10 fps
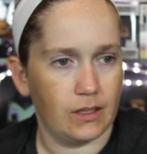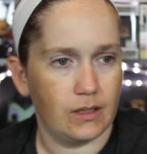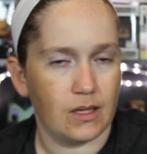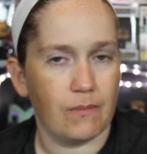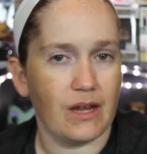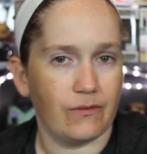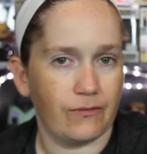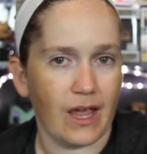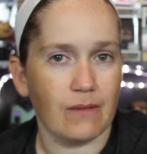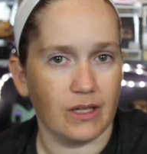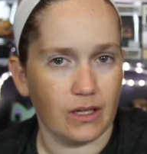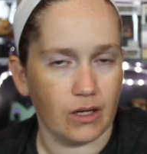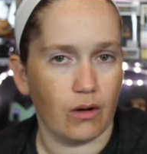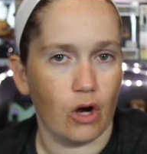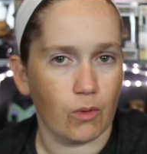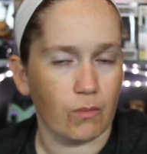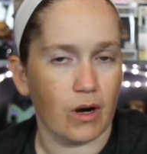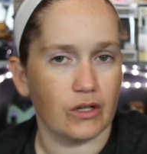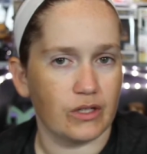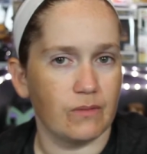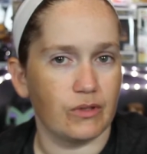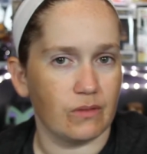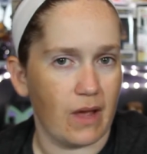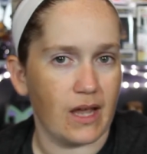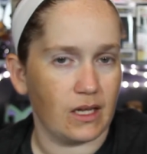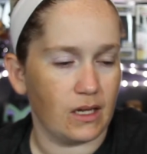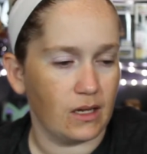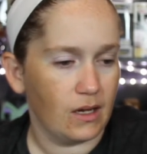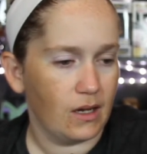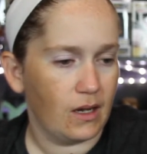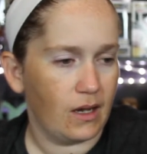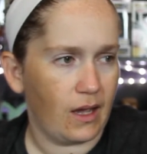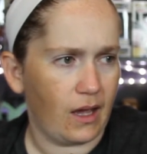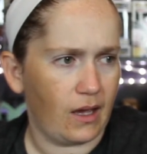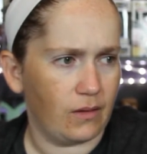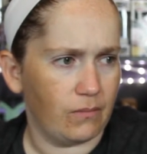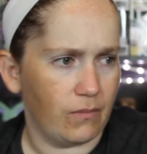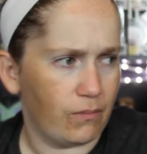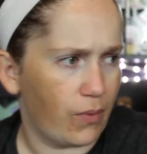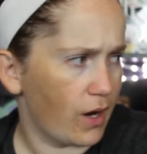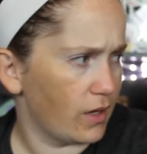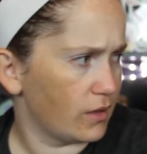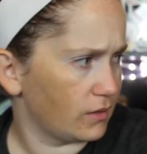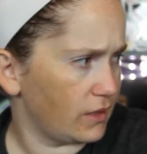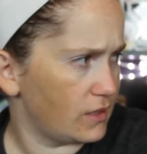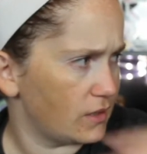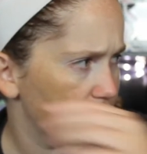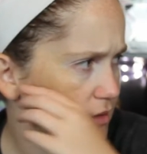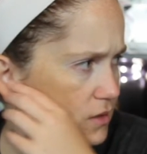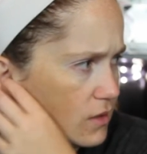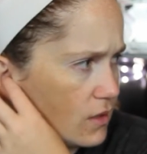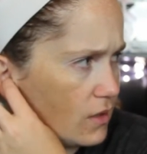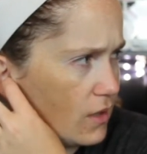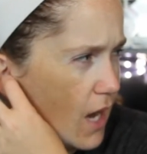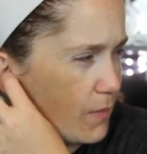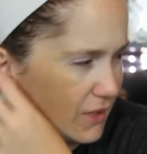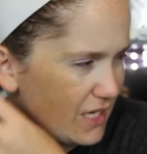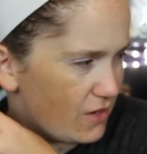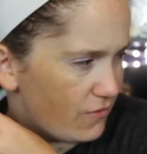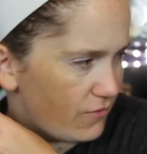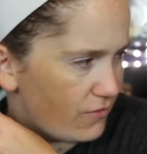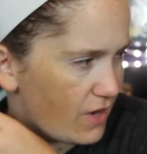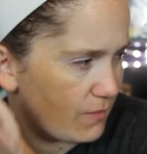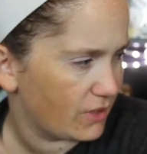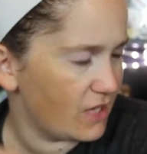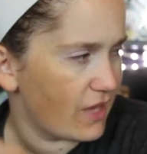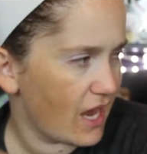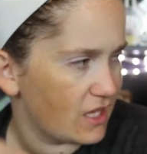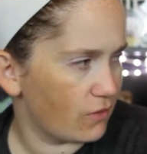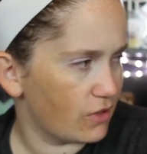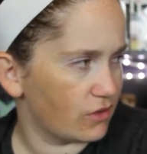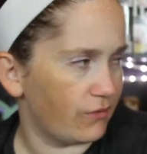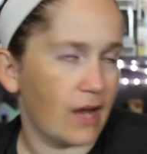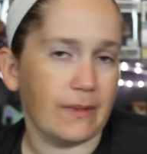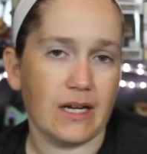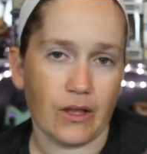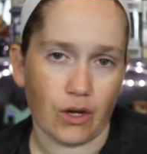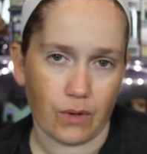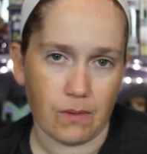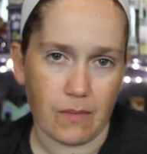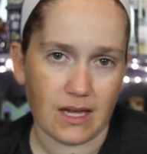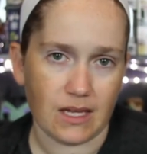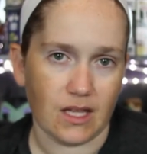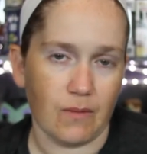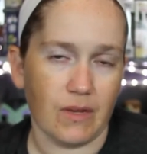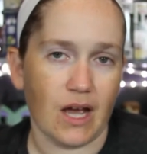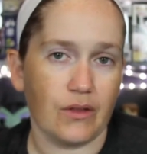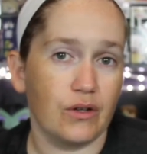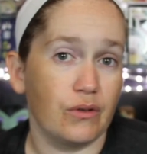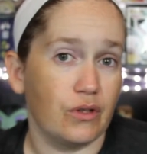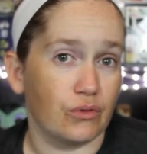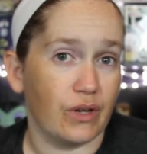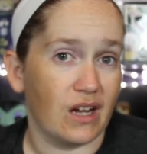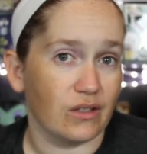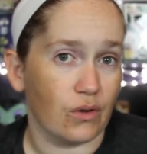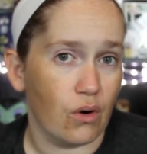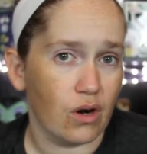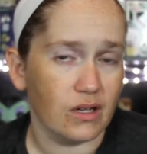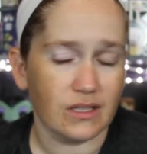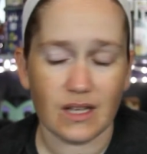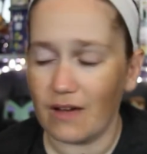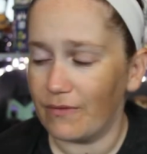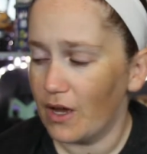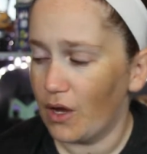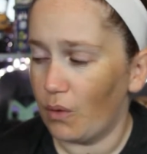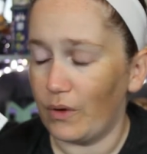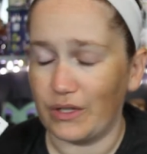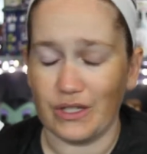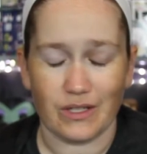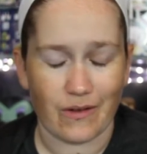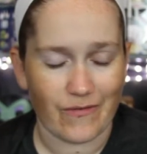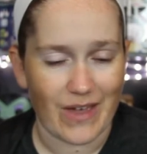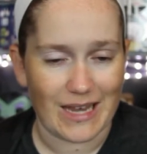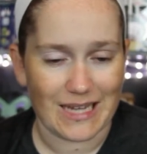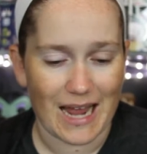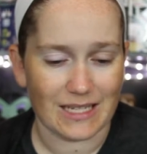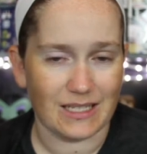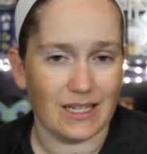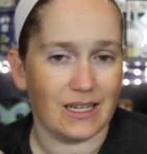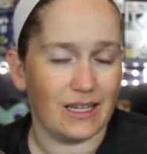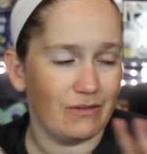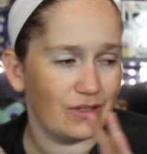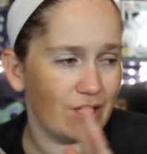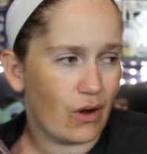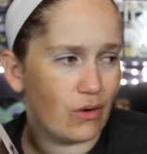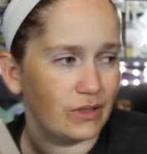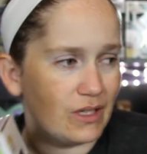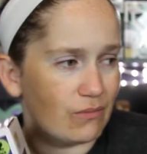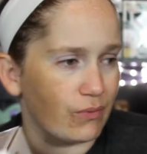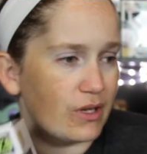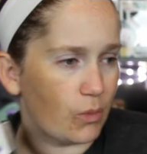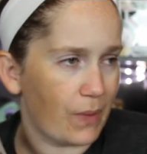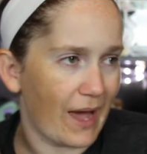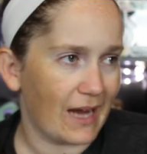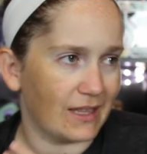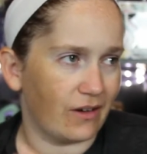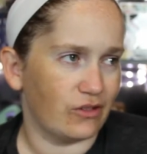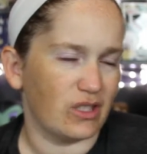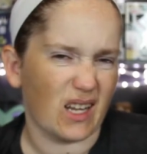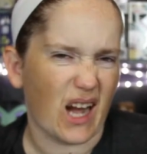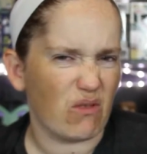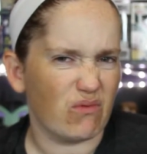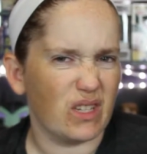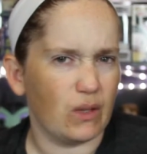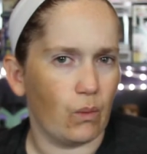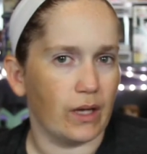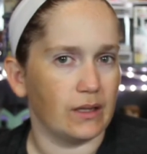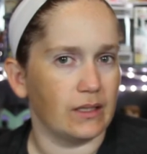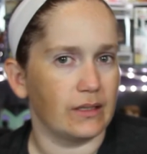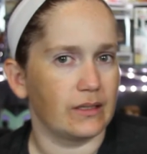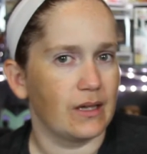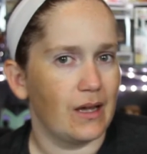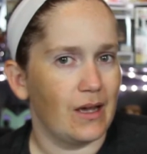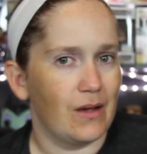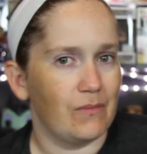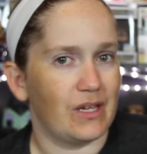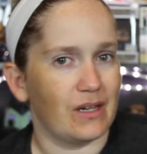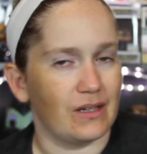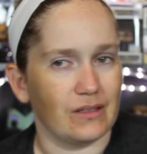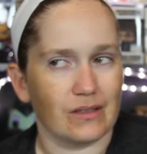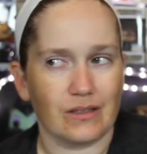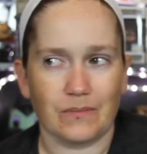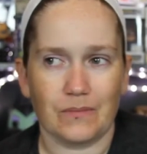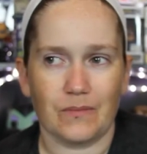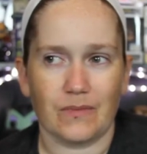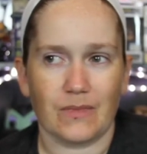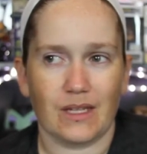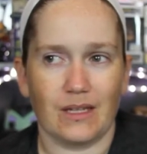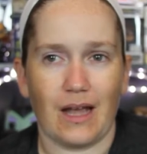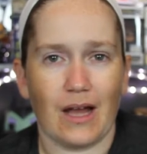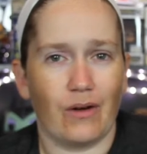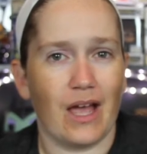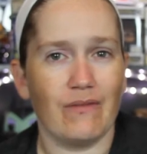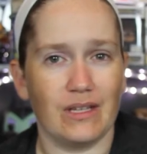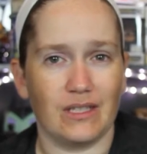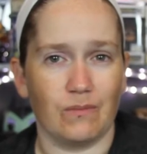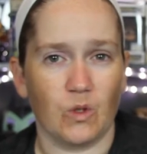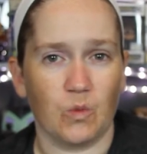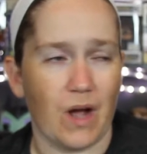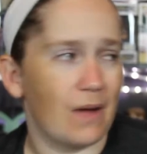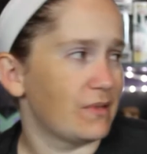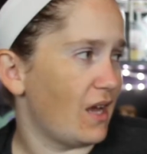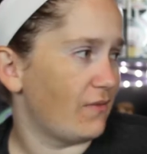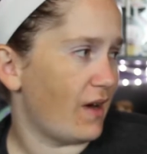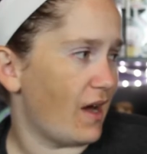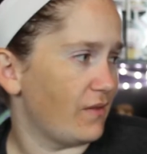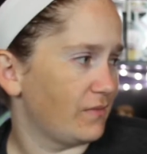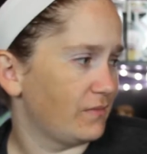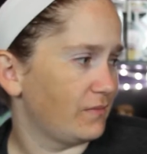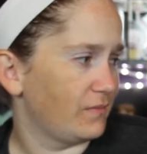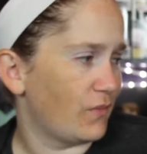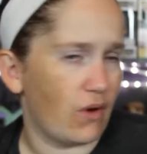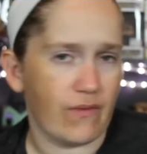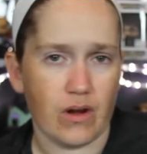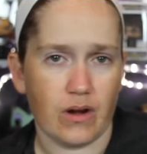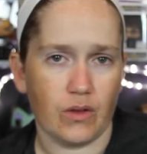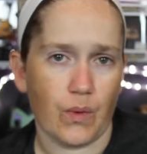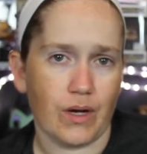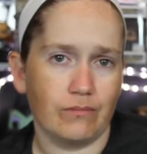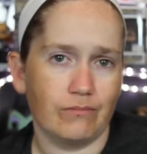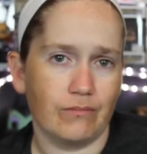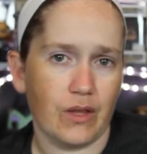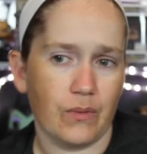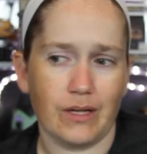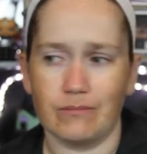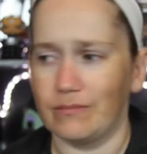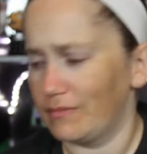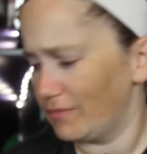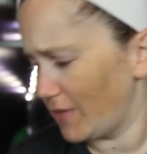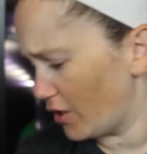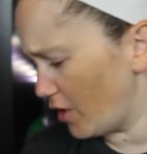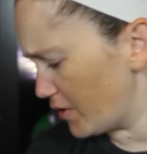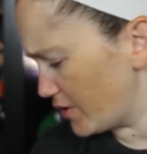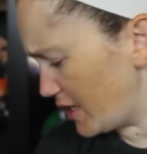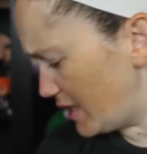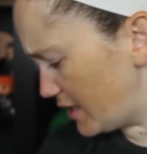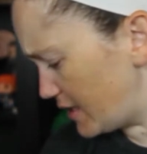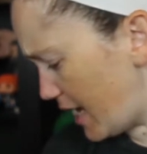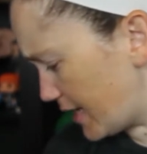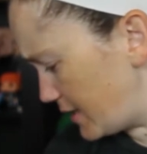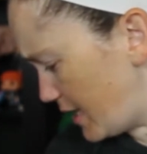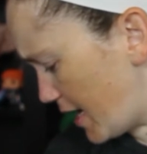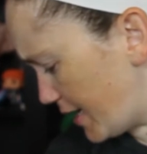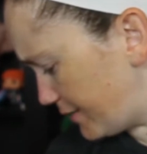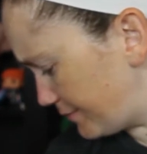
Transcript: family, you know, Homer, Marge, Simpson, Maggie, and Bart, Lisa, I believe they had the original family. Now they're remaking them, and now they're doing the Treehouse of Horror stuff, which is fantastic. It was the only real pack that I was just like, I really want this, because I don't have any Simpsons Pops. I have five. They're over there on the wall, by the way. I don't know if there's any in the stack today,